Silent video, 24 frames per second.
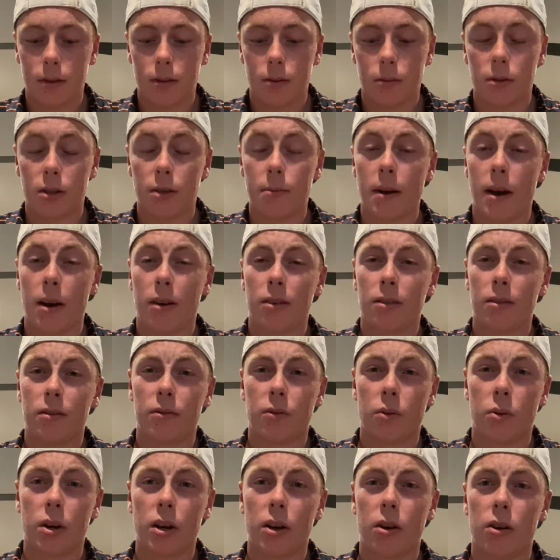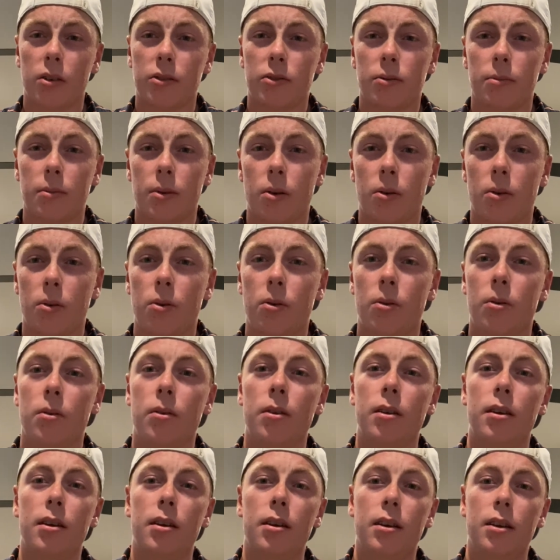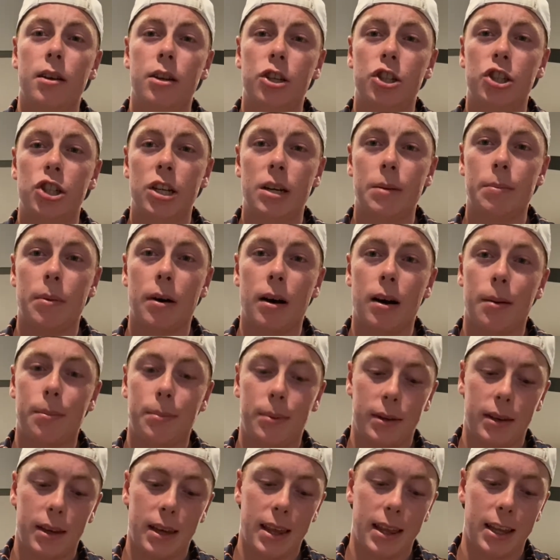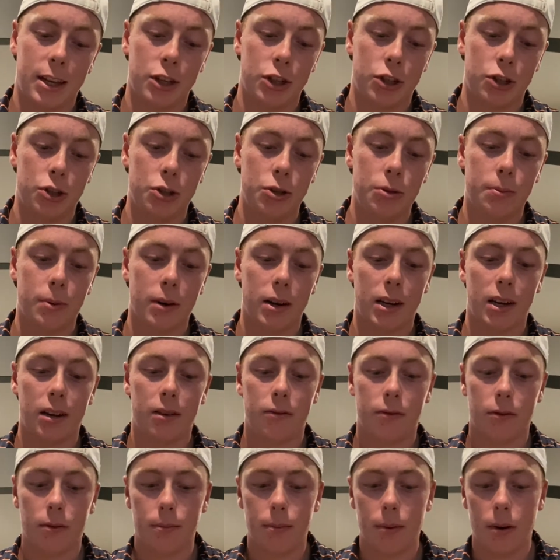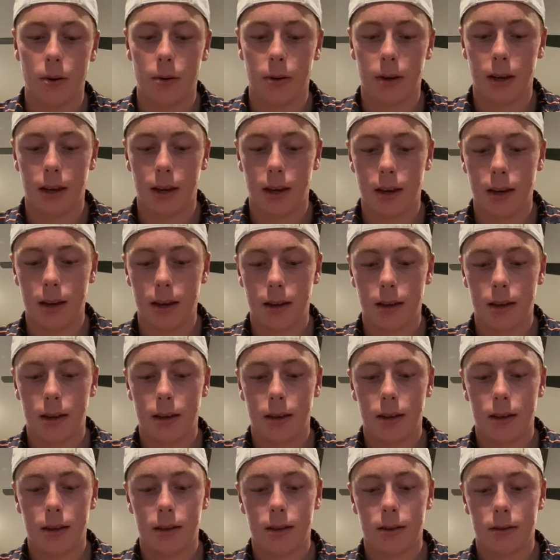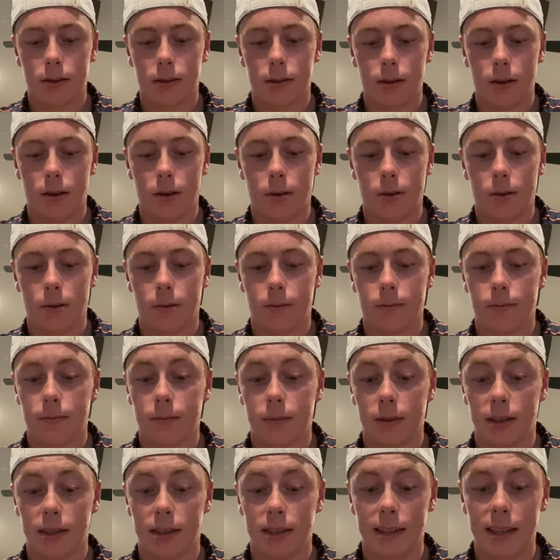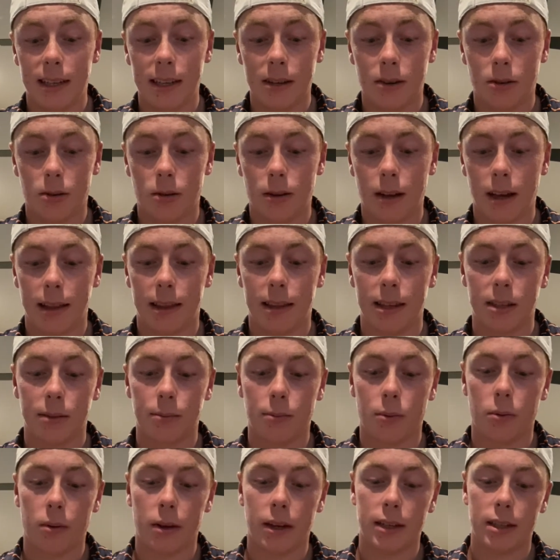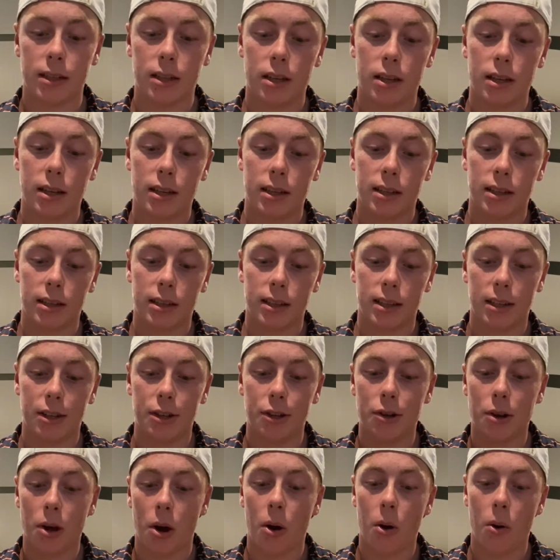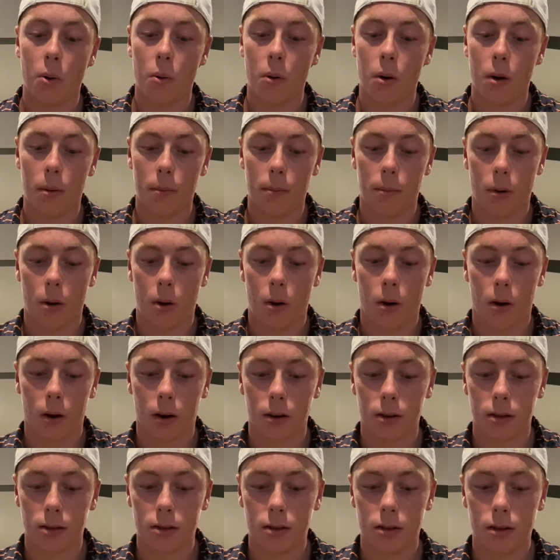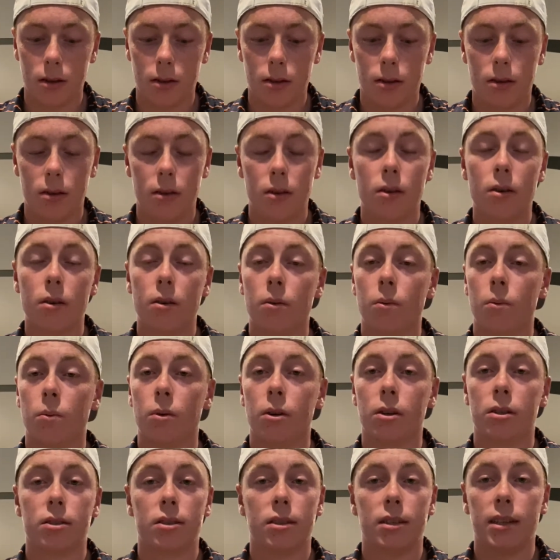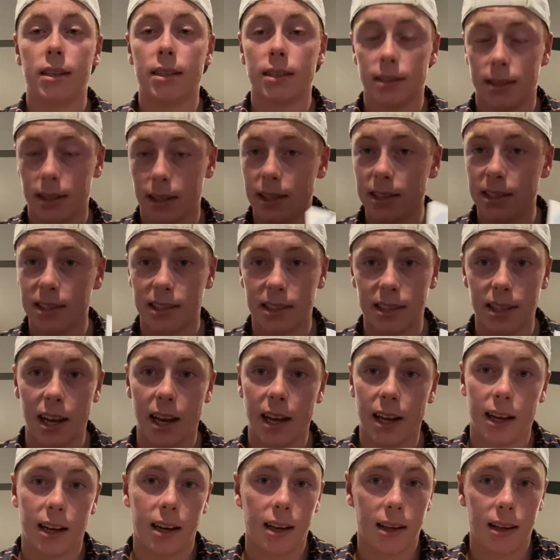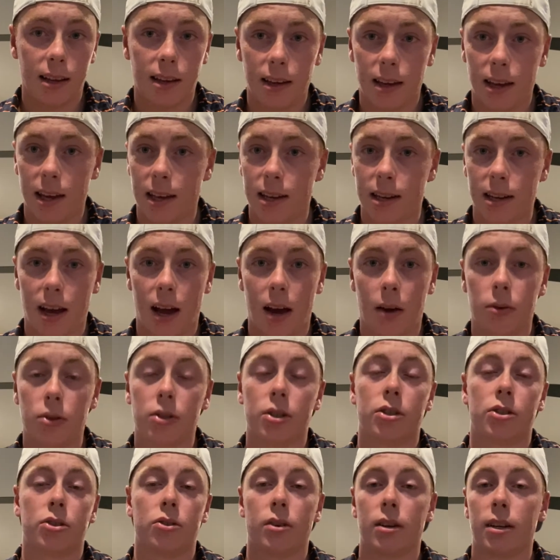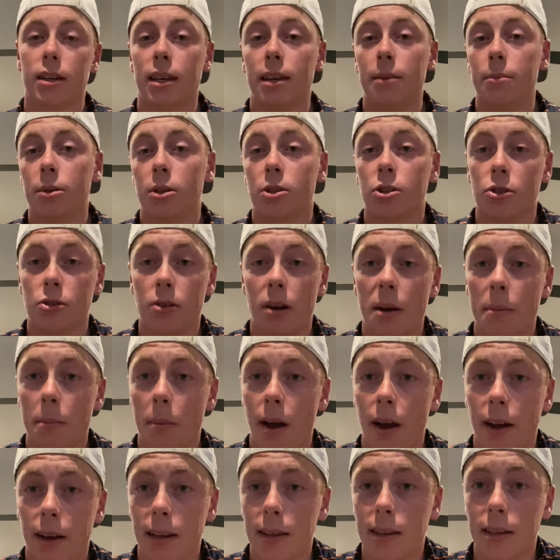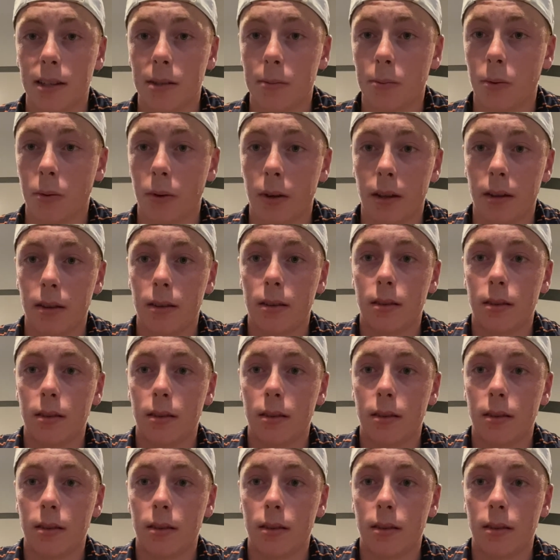was about 40 yards from the hole, chip up, and then 2-putted for bogey. So still at this point, no pars, which is insane. And I was just trying to keep a straight mind at this point.